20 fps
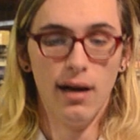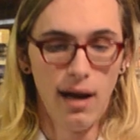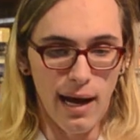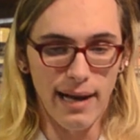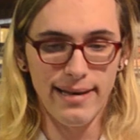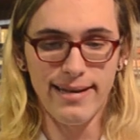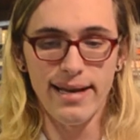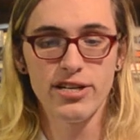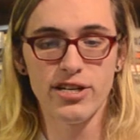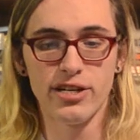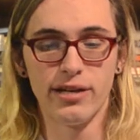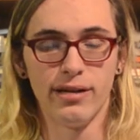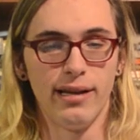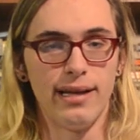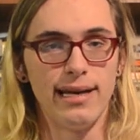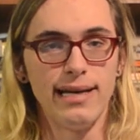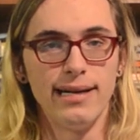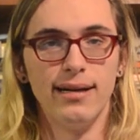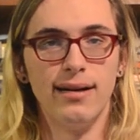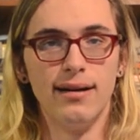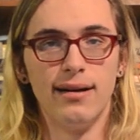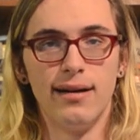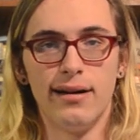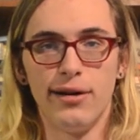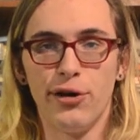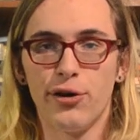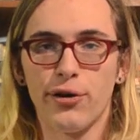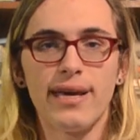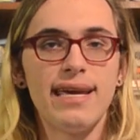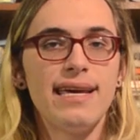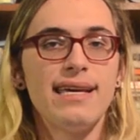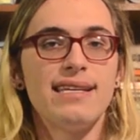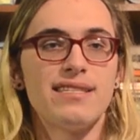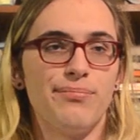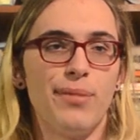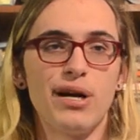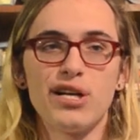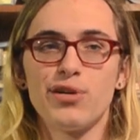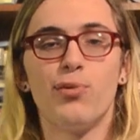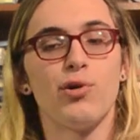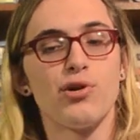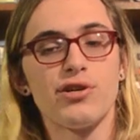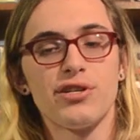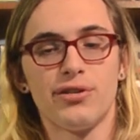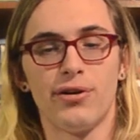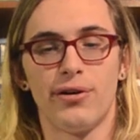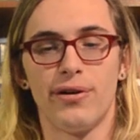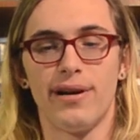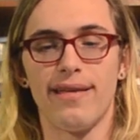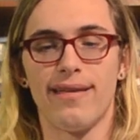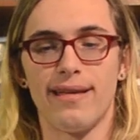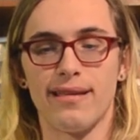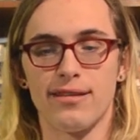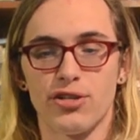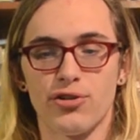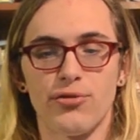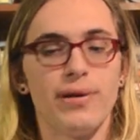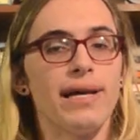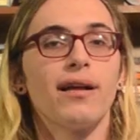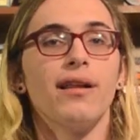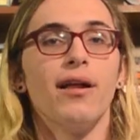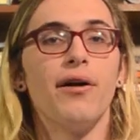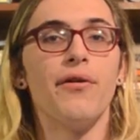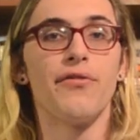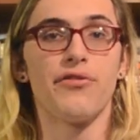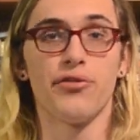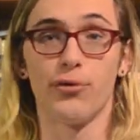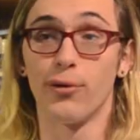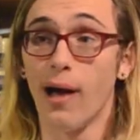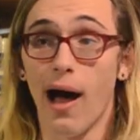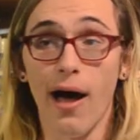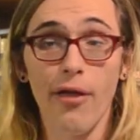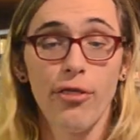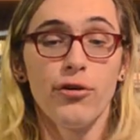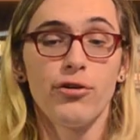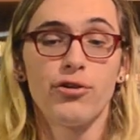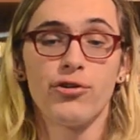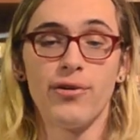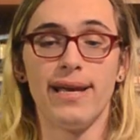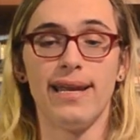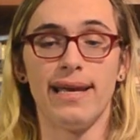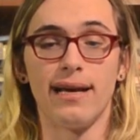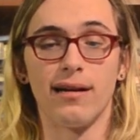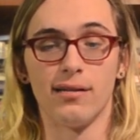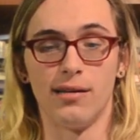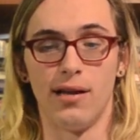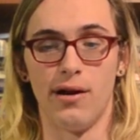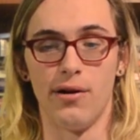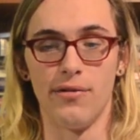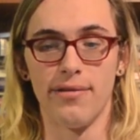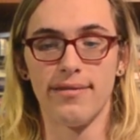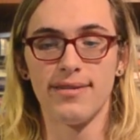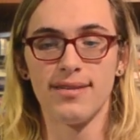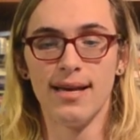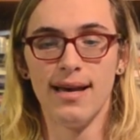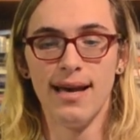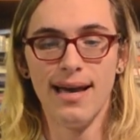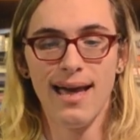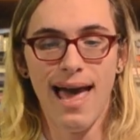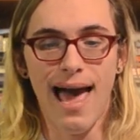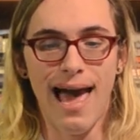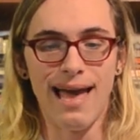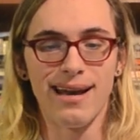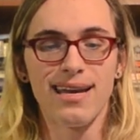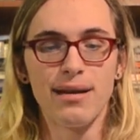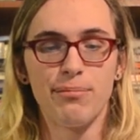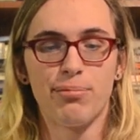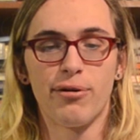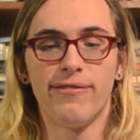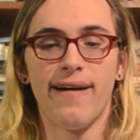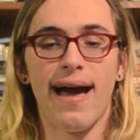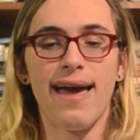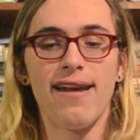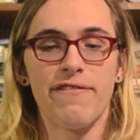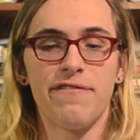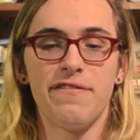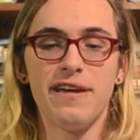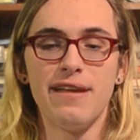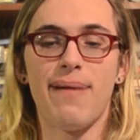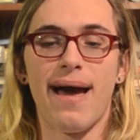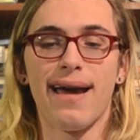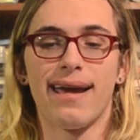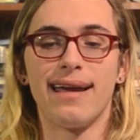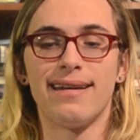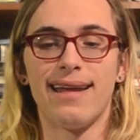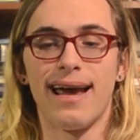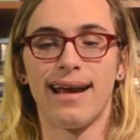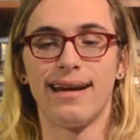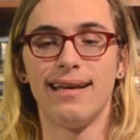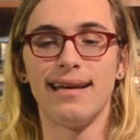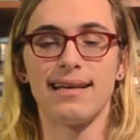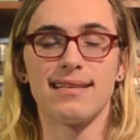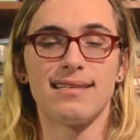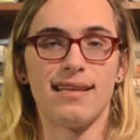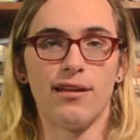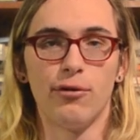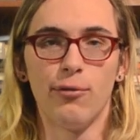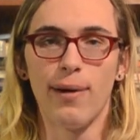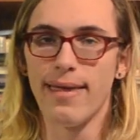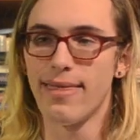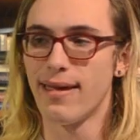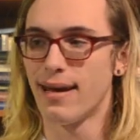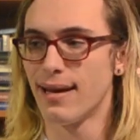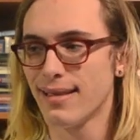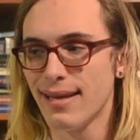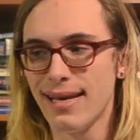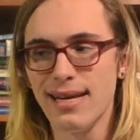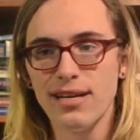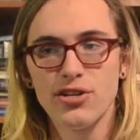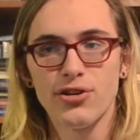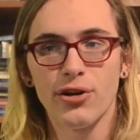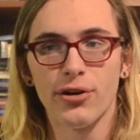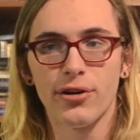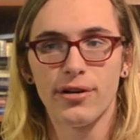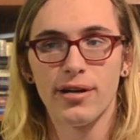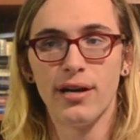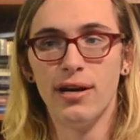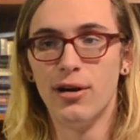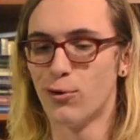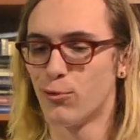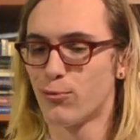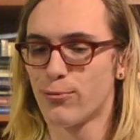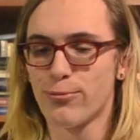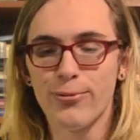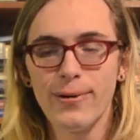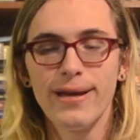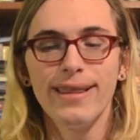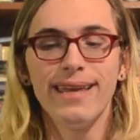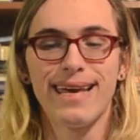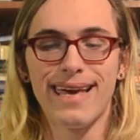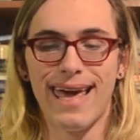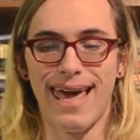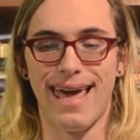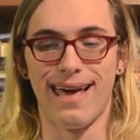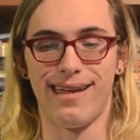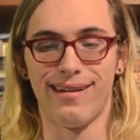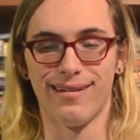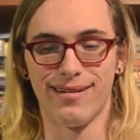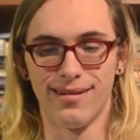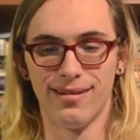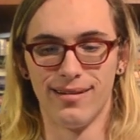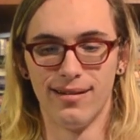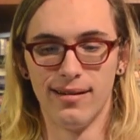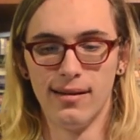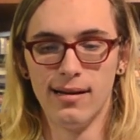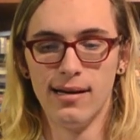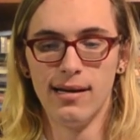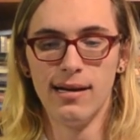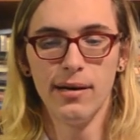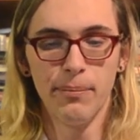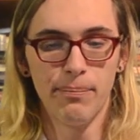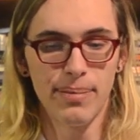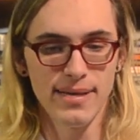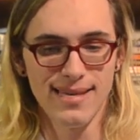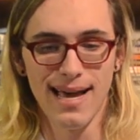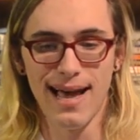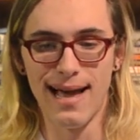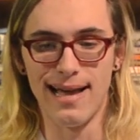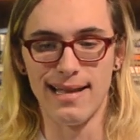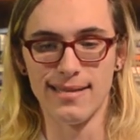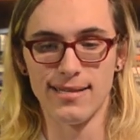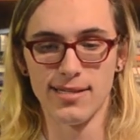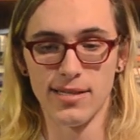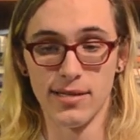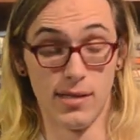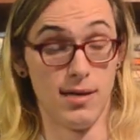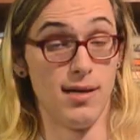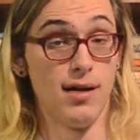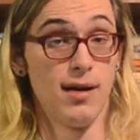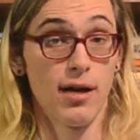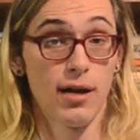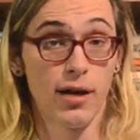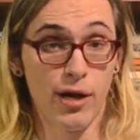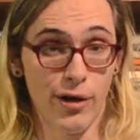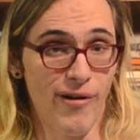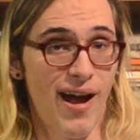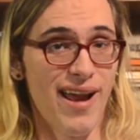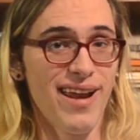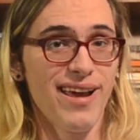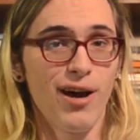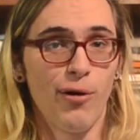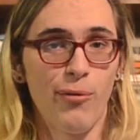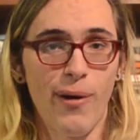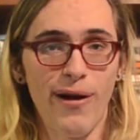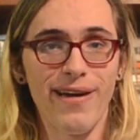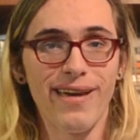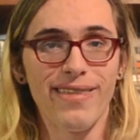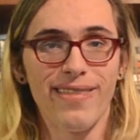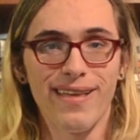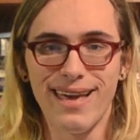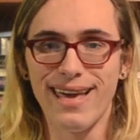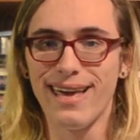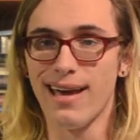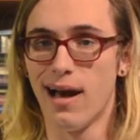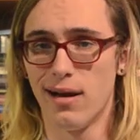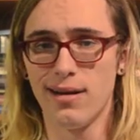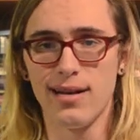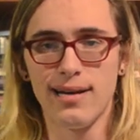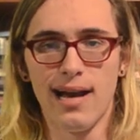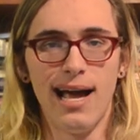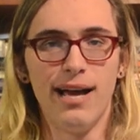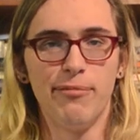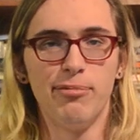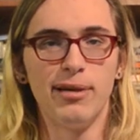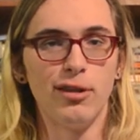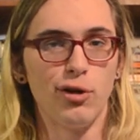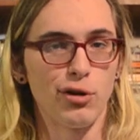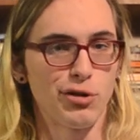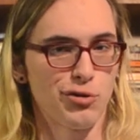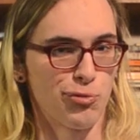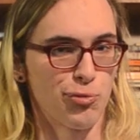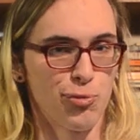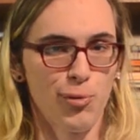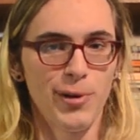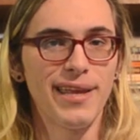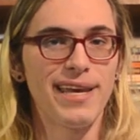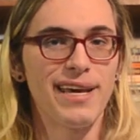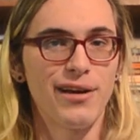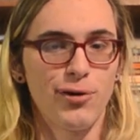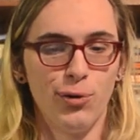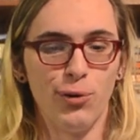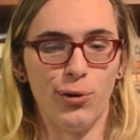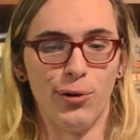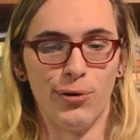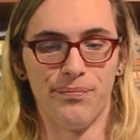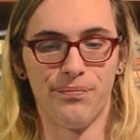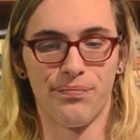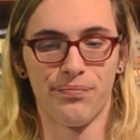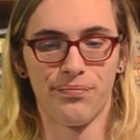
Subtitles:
Additionally, your gi is much more sturdy than street clothes or other training clothes, and can provide feedback and techniques in a way that a t-shirt really can't. Besides, karateka wearing the gi undeniably looks really cool.